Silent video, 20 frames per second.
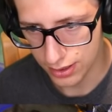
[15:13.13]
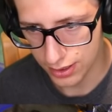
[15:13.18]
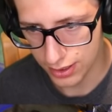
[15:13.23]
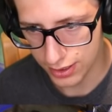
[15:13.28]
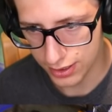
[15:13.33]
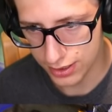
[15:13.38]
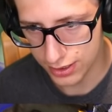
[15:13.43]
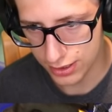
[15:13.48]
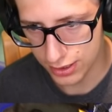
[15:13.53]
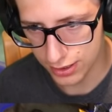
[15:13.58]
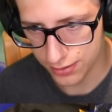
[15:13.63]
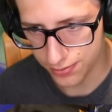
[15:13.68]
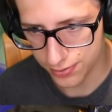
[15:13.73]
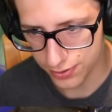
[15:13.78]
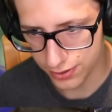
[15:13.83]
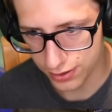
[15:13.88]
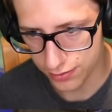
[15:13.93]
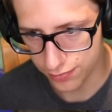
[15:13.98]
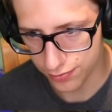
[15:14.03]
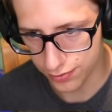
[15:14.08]
I cannot
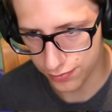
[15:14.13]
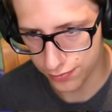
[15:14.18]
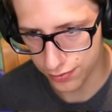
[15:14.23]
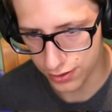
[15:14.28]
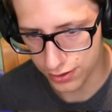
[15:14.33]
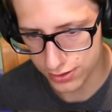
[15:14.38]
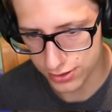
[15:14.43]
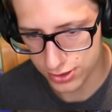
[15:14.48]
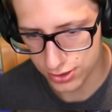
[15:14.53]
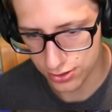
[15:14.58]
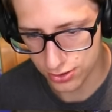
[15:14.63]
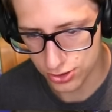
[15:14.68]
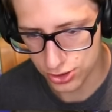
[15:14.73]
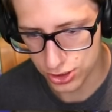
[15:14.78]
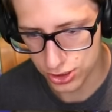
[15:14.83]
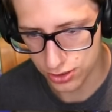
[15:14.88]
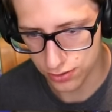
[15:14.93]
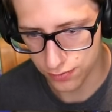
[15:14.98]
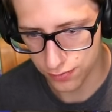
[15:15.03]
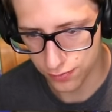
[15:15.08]
believe we've lost our
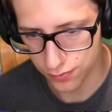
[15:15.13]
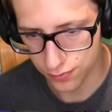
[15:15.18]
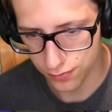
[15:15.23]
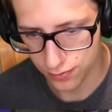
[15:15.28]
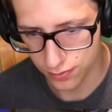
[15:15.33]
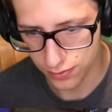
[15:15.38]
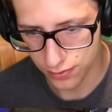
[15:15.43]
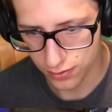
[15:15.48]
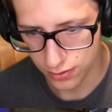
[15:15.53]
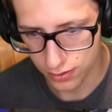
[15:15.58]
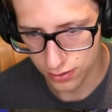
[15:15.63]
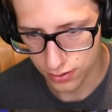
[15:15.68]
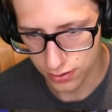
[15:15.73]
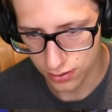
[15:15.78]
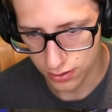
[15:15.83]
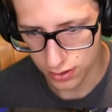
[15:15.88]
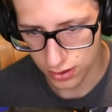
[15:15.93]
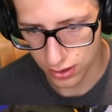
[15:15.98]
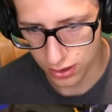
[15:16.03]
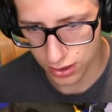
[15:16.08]
chief.
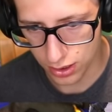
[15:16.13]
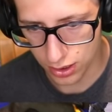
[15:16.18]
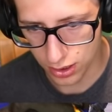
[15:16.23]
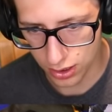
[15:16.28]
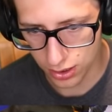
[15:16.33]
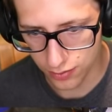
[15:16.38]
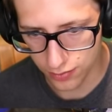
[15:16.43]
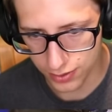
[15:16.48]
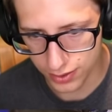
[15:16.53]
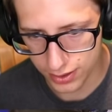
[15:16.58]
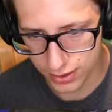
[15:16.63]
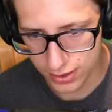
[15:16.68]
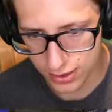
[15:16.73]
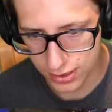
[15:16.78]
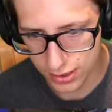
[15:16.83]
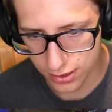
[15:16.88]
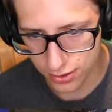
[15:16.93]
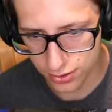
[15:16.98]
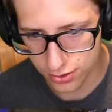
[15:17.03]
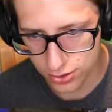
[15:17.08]
Oh, and
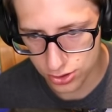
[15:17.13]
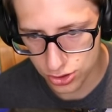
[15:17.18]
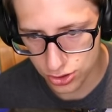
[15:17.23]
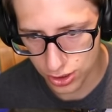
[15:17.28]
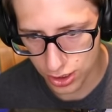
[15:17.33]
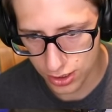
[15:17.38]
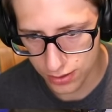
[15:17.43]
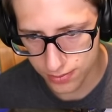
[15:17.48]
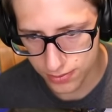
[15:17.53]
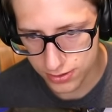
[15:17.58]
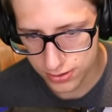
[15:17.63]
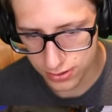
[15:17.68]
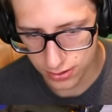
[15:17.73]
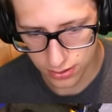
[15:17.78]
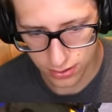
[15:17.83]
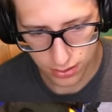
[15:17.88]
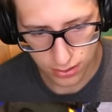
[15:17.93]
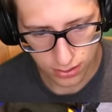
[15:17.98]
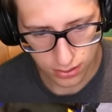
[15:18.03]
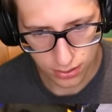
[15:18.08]
another tribe is...
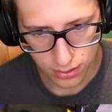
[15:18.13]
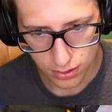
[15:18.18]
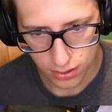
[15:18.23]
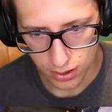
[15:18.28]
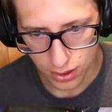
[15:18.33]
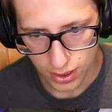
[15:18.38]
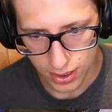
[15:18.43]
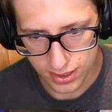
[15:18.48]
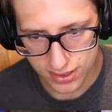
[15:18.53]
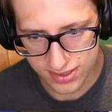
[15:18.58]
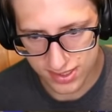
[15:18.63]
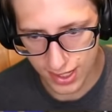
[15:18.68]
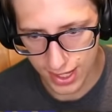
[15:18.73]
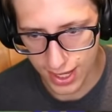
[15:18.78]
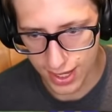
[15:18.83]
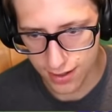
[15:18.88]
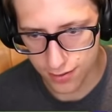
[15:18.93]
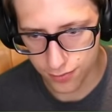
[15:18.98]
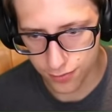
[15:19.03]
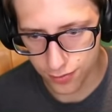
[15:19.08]
Is
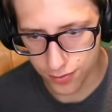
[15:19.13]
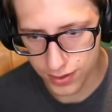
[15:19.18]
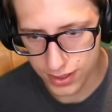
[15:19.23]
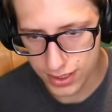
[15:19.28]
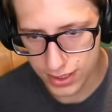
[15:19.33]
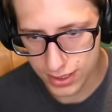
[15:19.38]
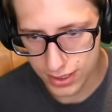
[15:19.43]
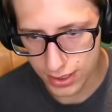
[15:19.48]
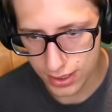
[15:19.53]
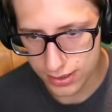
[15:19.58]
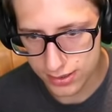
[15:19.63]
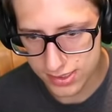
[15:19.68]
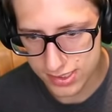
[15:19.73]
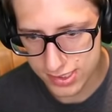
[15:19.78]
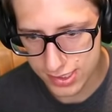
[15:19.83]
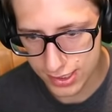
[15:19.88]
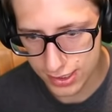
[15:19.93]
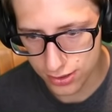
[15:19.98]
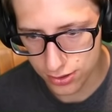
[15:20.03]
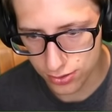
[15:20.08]
every
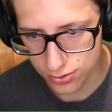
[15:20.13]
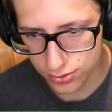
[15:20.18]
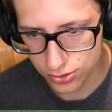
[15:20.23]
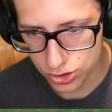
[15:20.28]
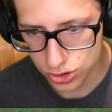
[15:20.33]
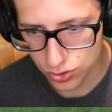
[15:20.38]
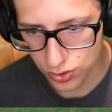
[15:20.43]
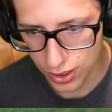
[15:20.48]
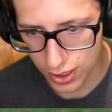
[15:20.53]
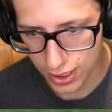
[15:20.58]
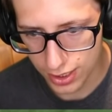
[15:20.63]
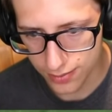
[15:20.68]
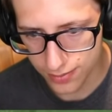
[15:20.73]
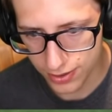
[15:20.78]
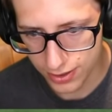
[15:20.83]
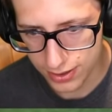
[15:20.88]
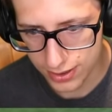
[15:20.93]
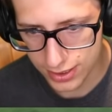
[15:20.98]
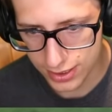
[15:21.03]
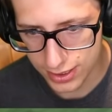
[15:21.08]
single tribe
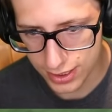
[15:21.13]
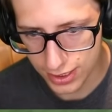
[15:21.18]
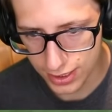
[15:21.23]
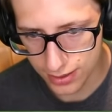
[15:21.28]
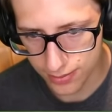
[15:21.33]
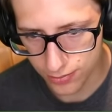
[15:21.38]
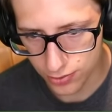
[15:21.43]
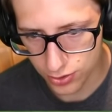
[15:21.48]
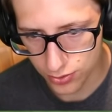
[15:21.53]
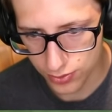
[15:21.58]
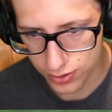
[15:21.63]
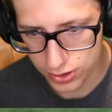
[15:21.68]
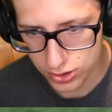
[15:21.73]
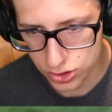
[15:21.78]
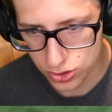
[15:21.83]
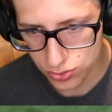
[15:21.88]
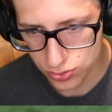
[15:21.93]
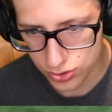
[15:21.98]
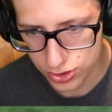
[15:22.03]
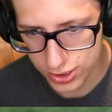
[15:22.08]
in the game going
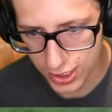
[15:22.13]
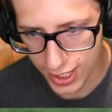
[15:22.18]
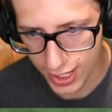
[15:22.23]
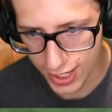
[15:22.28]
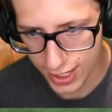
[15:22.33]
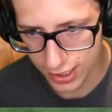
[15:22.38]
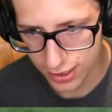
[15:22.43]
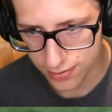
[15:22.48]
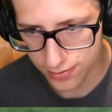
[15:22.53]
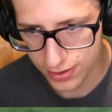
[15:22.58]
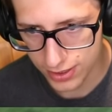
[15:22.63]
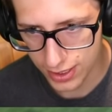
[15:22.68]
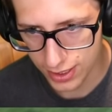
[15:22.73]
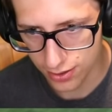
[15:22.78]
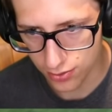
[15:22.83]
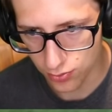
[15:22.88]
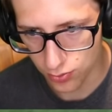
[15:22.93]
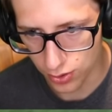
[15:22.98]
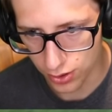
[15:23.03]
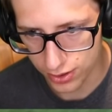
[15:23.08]
to attack me
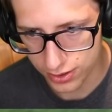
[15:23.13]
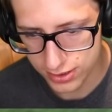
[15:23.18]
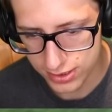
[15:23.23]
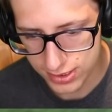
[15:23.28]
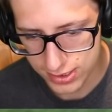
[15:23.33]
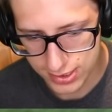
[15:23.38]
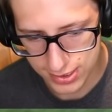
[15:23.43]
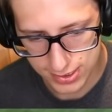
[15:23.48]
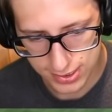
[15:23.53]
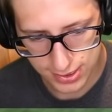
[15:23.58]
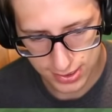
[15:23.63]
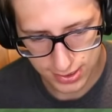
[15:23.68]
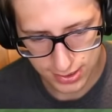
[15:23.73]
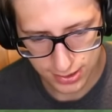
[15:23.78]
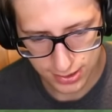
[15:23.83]
at once?